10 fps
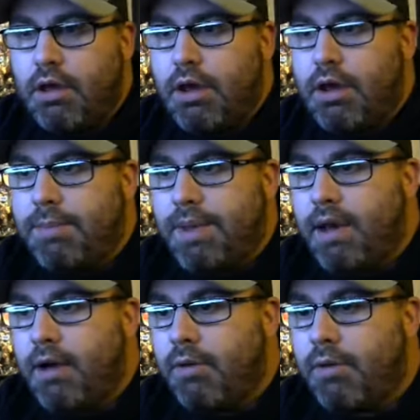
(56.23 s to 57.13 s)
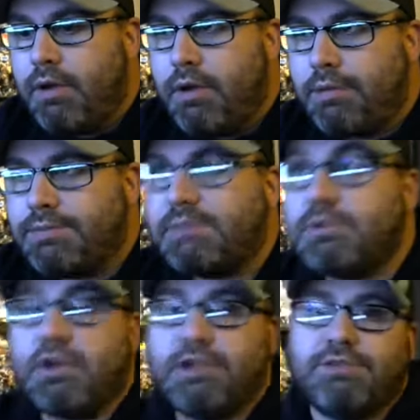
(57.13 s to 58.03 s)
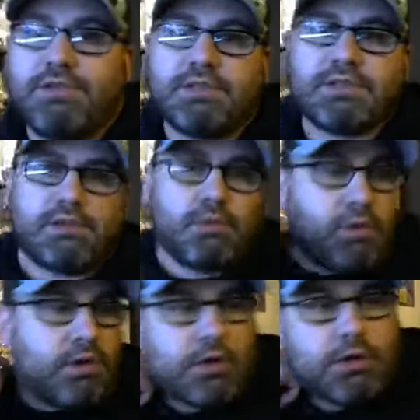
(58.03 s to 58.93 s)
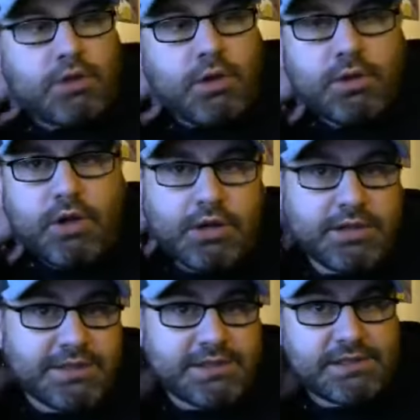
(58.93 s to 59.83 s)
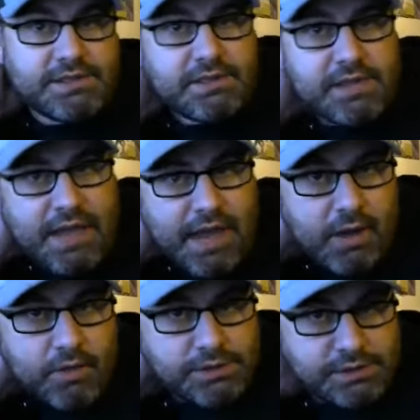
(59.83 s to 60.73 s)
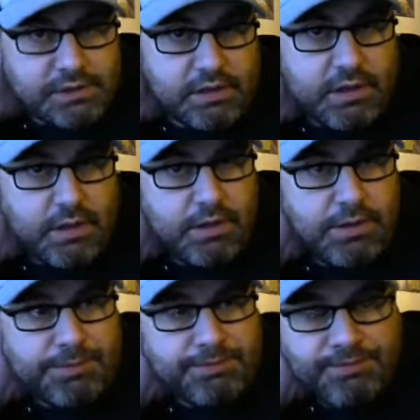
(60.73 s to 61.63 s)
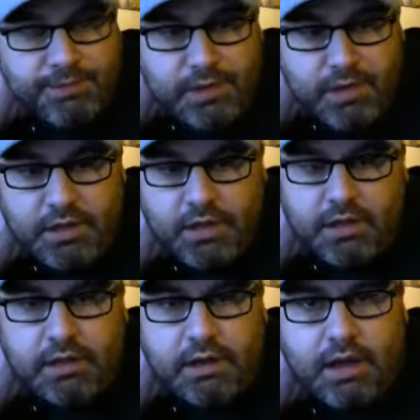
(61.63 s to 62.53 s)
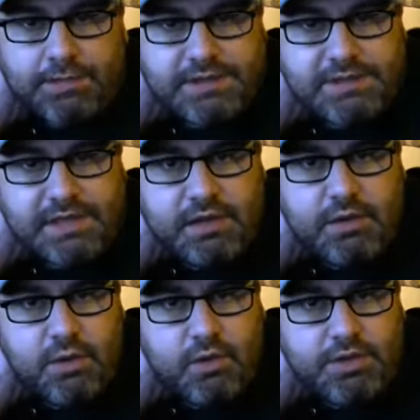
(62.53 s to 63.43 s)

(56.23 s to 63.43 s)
about some strange events that were going on in this house, and I'm going to say North